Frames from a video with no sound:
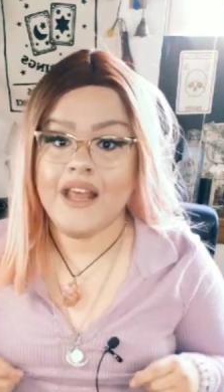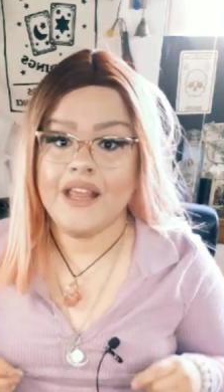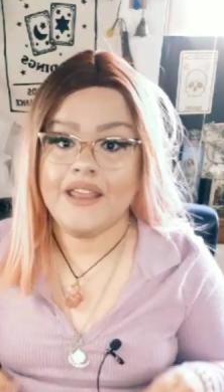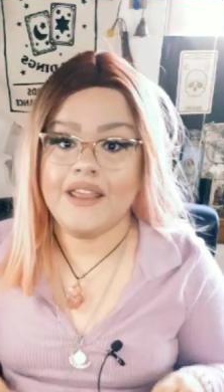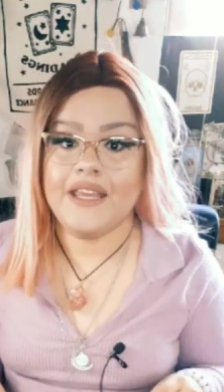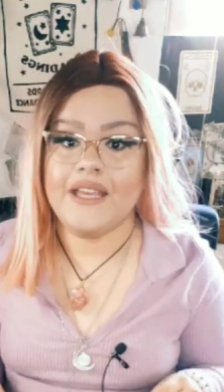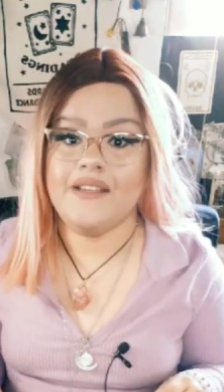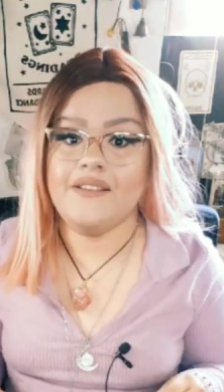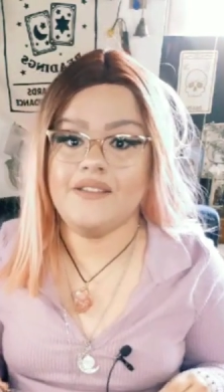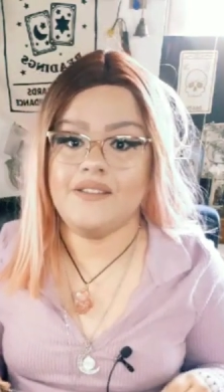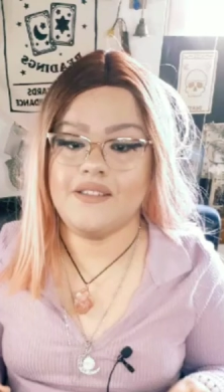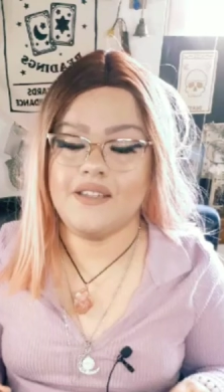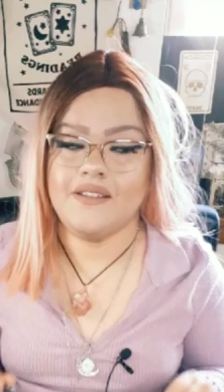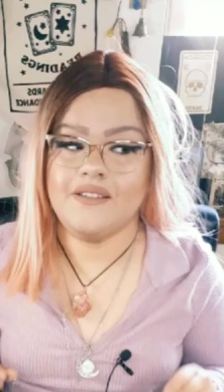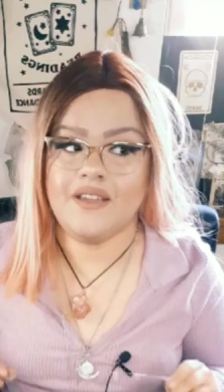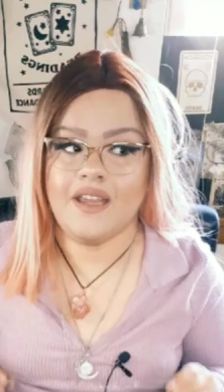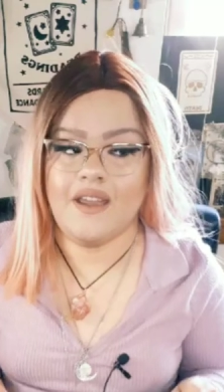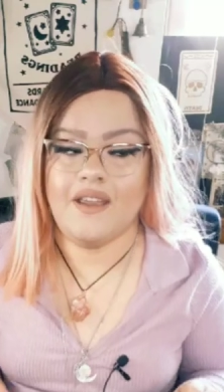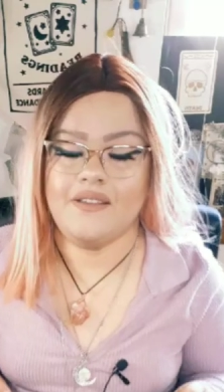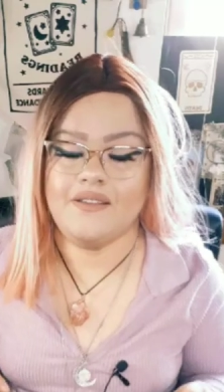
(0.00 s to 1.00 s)
This
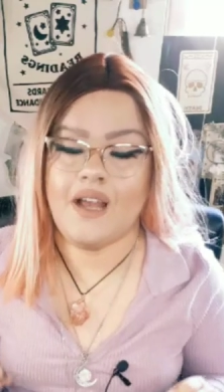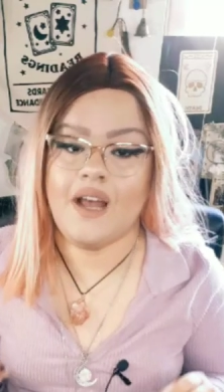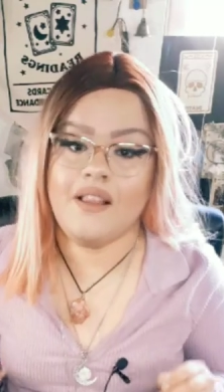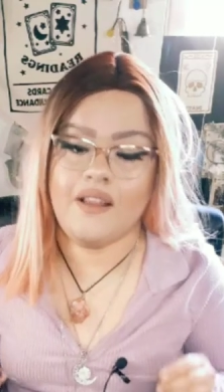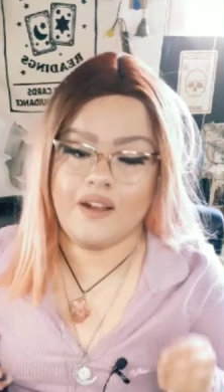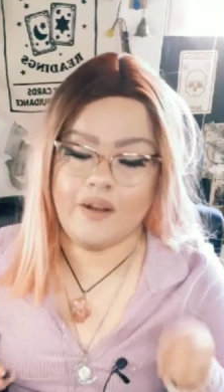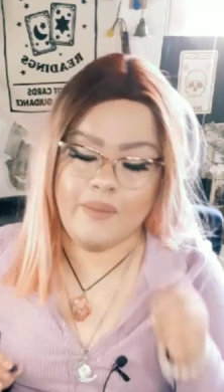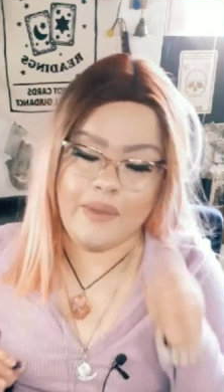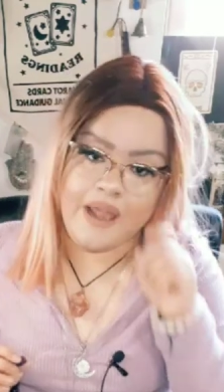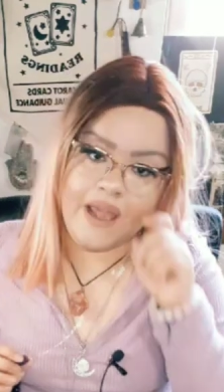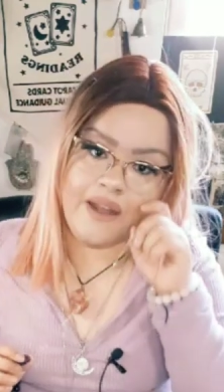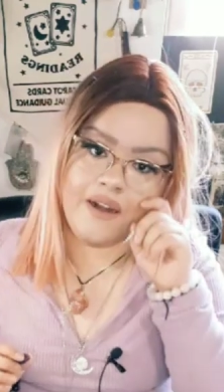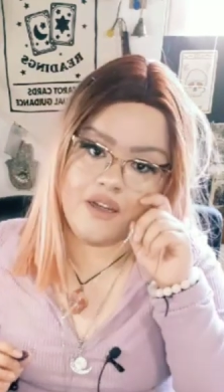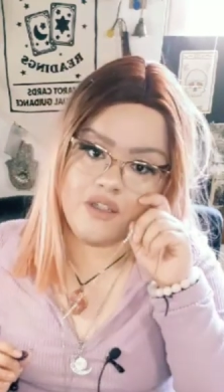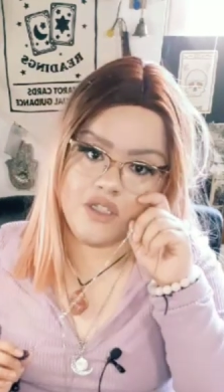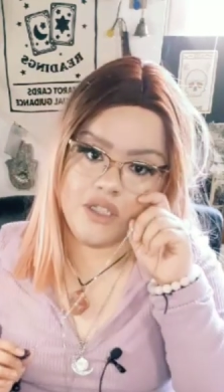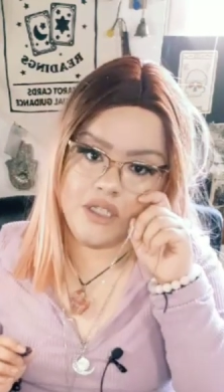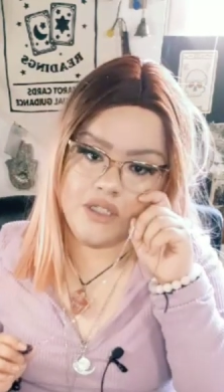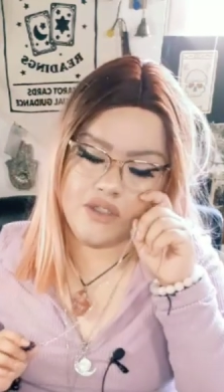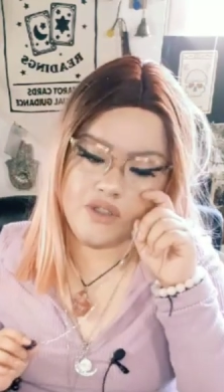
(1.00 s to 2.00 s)
takes a lot of my
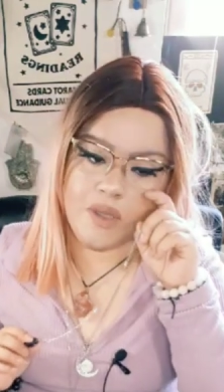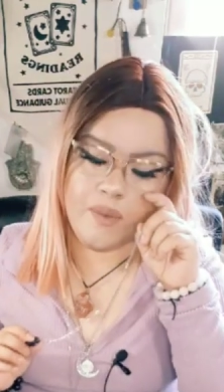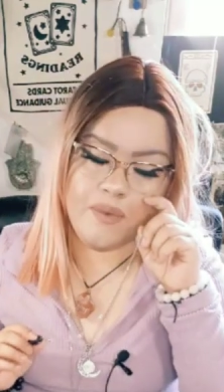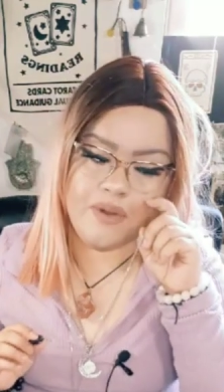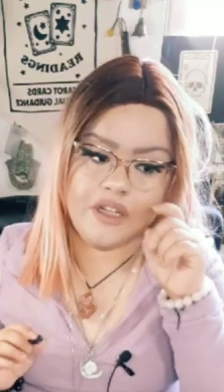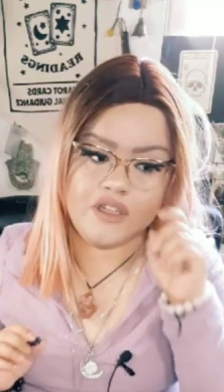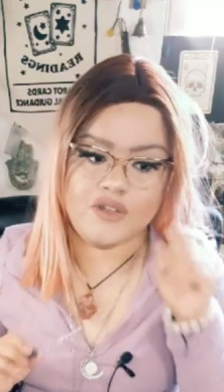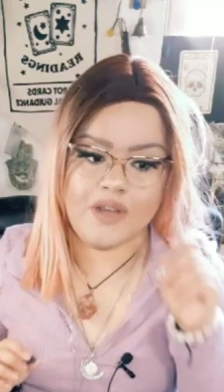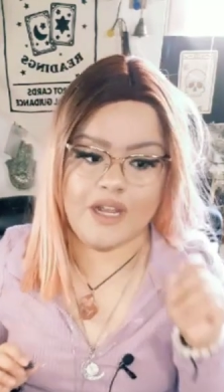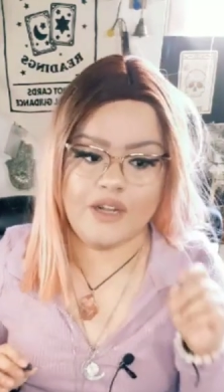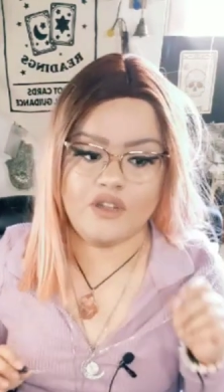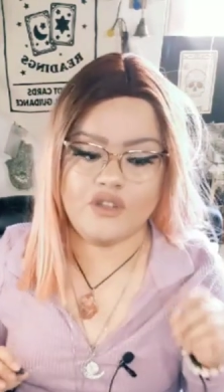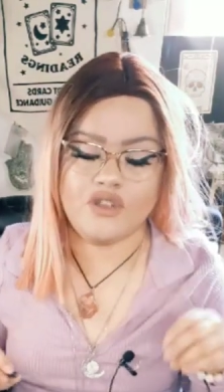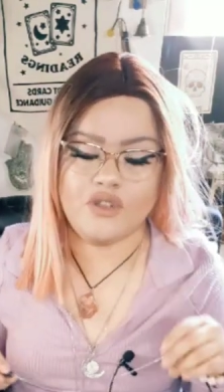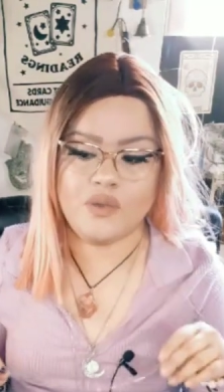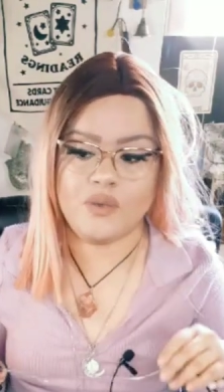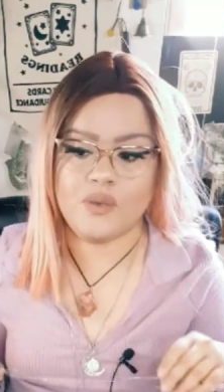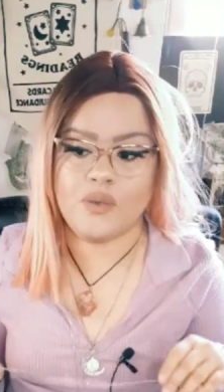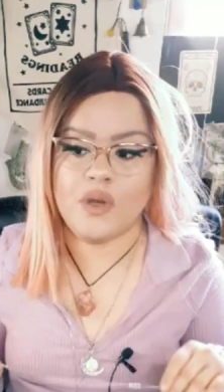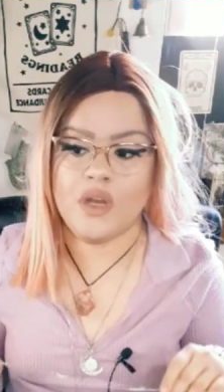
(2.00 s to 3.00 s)
energy. So I'm going to try to
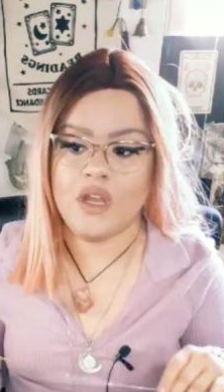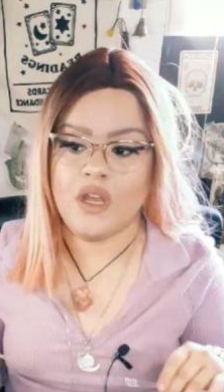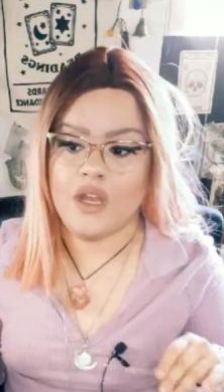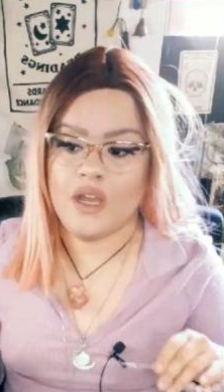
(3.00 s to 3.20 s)
do